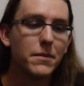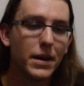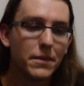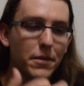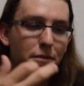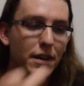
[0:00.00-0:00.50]

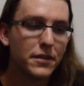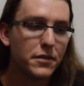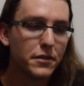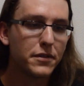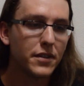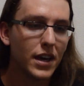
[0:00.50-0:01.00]
My
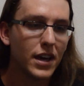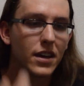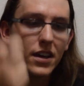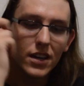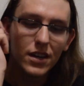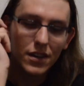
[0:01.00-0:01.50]
professors say,
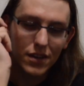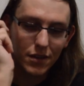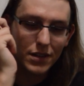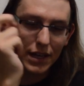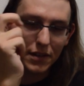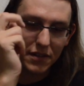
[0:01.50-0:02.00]

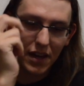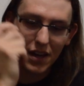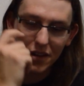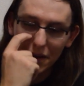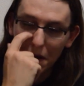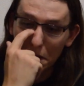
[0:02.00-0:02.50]
"Okay,
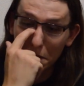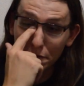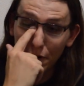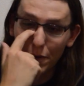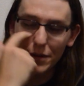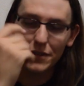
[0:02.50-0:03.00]
Zach,
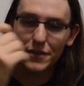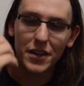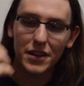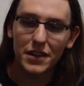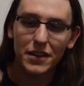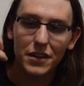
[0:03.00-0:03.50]
you've always
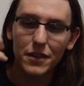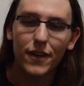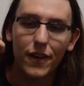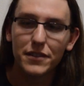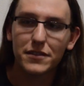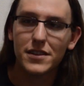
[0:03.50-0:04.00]
done it, you've
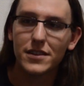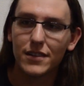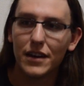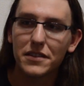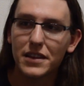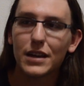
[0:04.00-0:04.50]
always
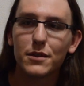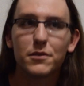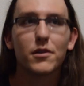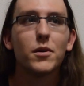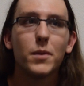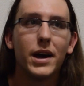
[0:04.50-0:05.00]
done things
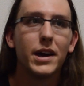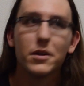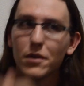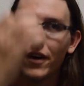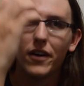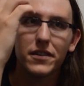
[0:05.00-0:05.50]
your way,
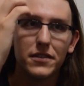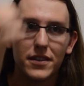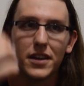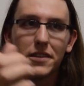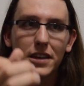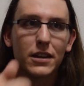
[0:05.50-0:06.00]
you've always
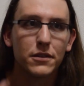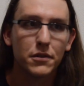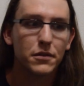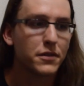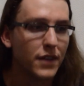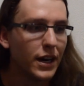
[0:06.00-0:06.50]
done things
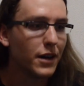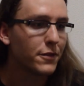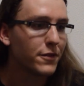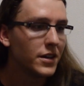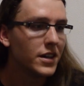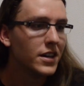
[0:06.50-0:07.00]

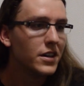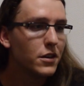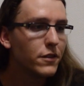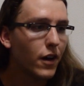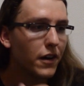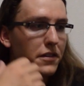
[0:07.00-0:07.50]
yourself,
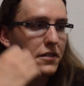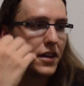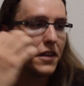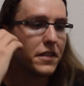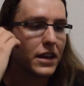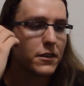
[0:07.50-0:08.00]
you've always
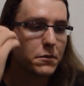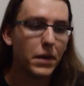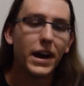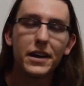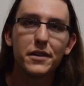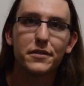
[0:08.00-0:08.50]
done things
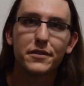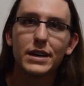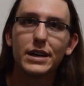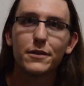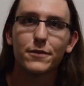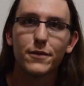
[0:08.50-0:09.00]
by
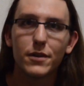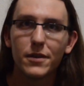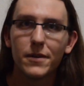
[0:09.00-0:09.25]
yourself,